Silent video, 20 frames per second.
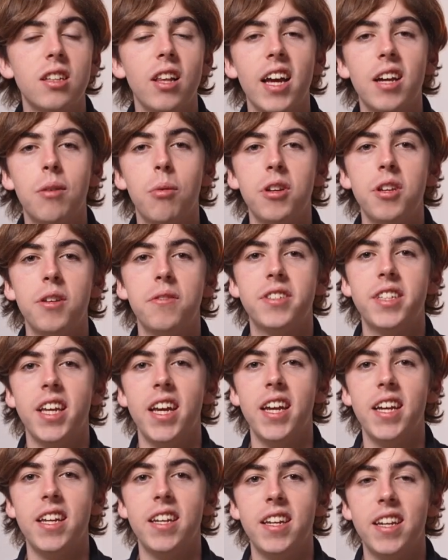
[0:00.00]
like what you've
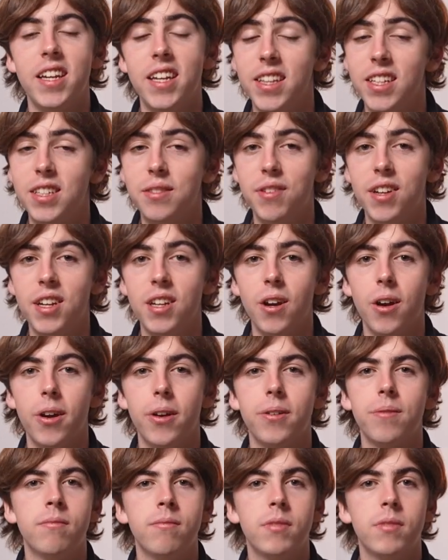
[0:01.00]
seen in this video.